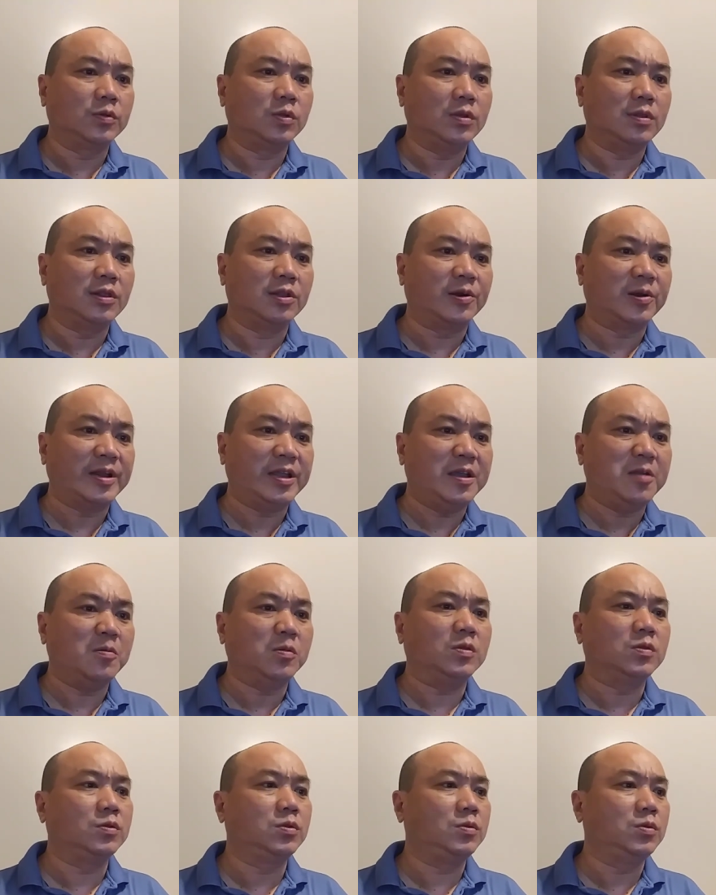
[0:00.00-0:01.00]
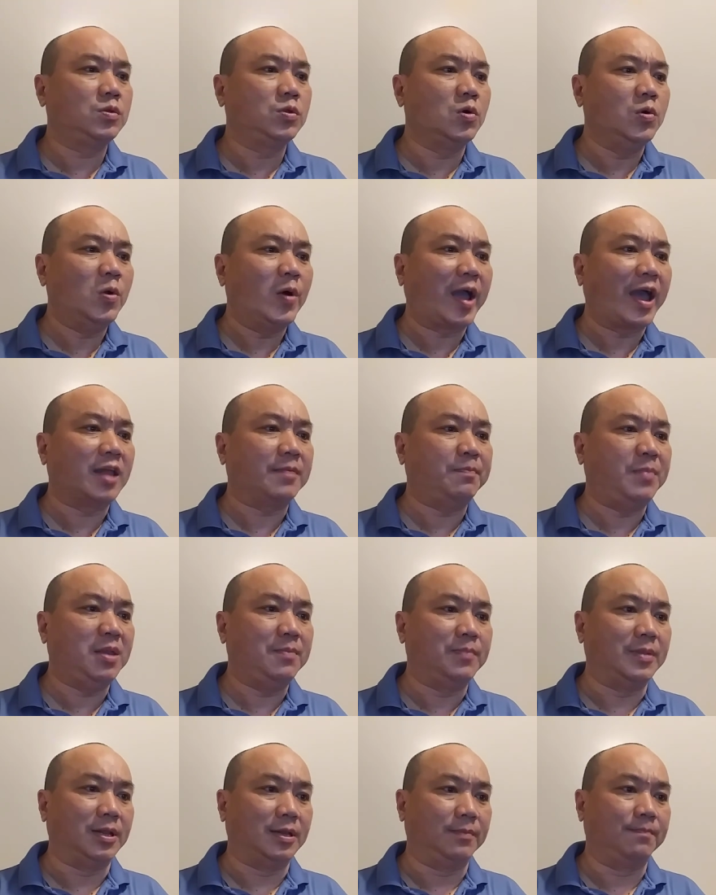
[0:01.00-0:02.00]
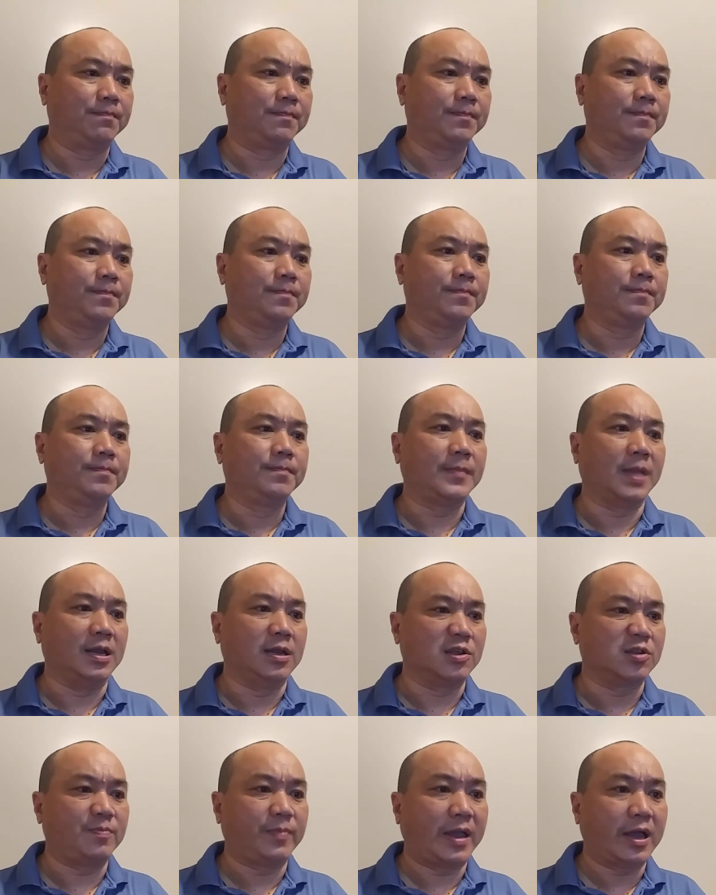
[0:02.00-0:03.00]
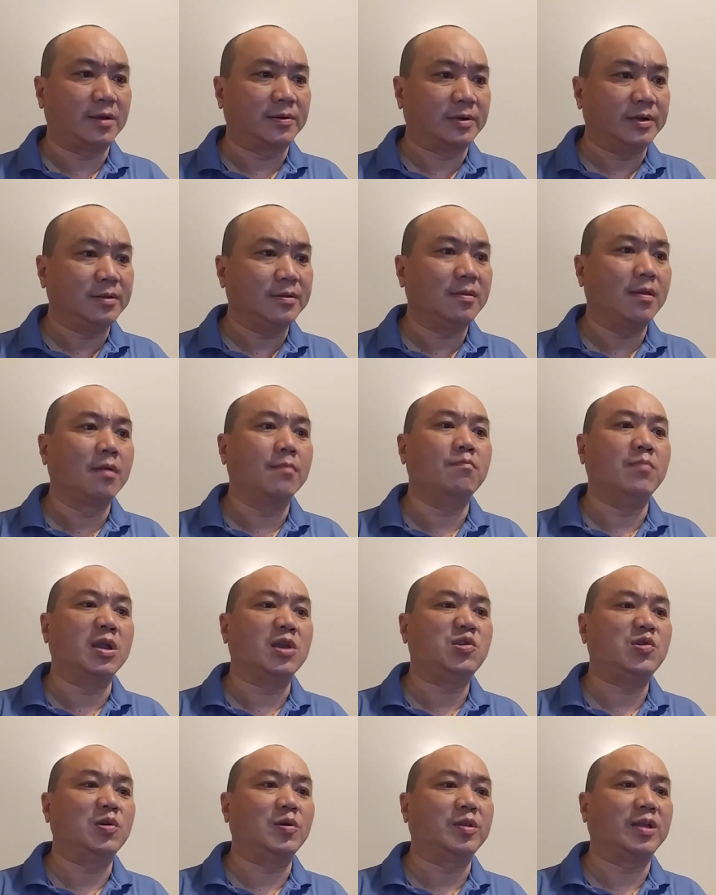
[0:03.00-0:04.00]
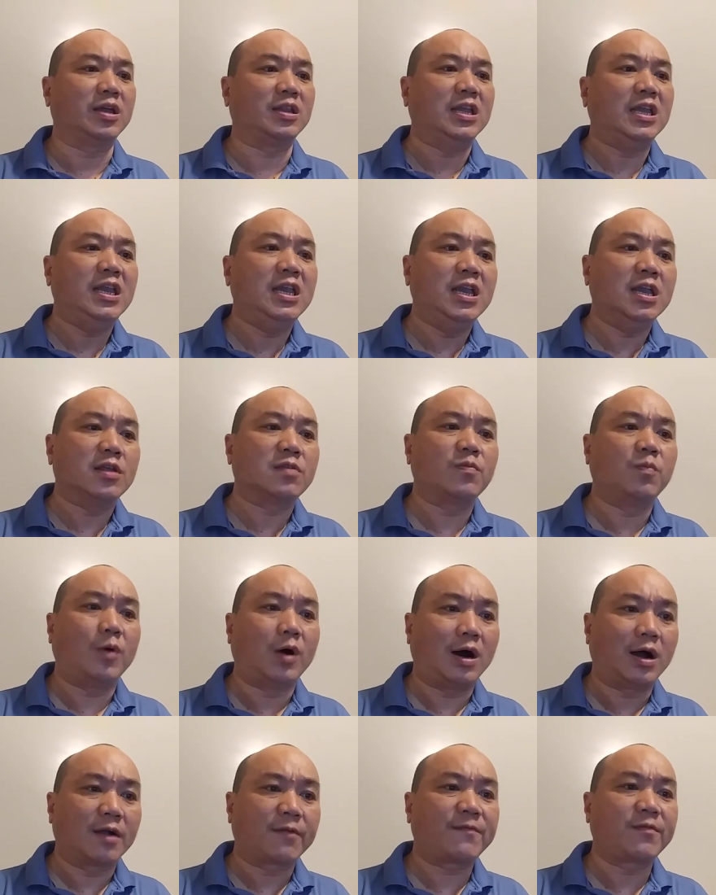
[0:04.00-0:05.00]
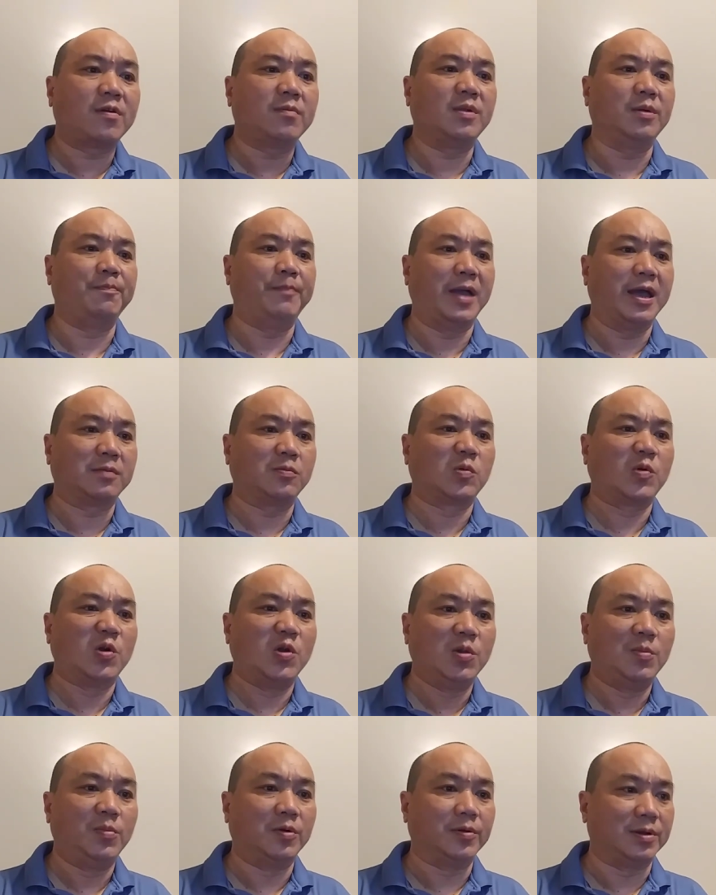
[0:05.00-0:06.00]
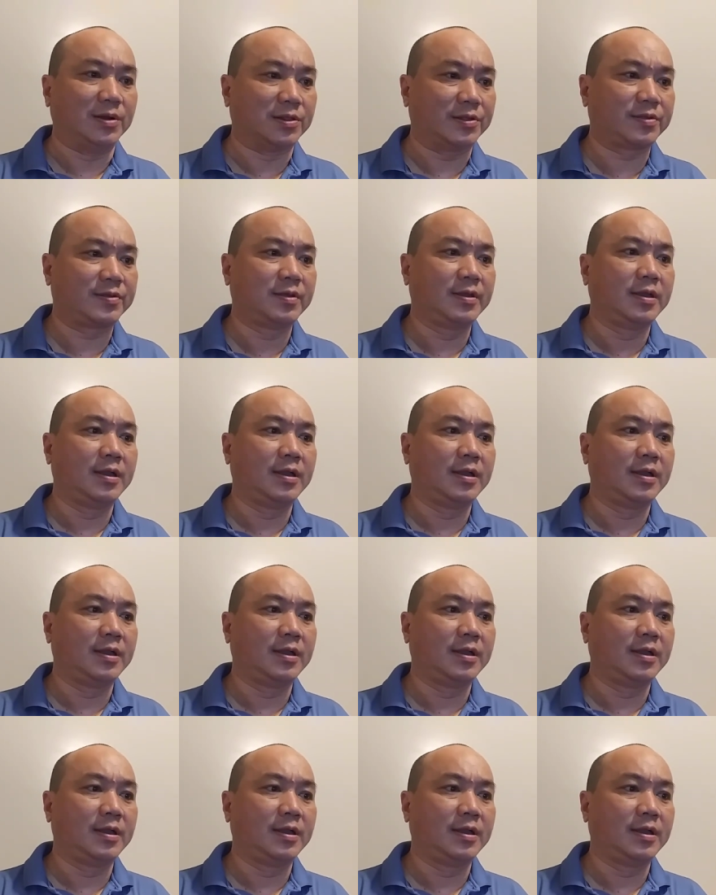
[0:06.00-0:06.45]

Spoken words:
learning to look at people. And as parent, make sure that he is far from the bad role models.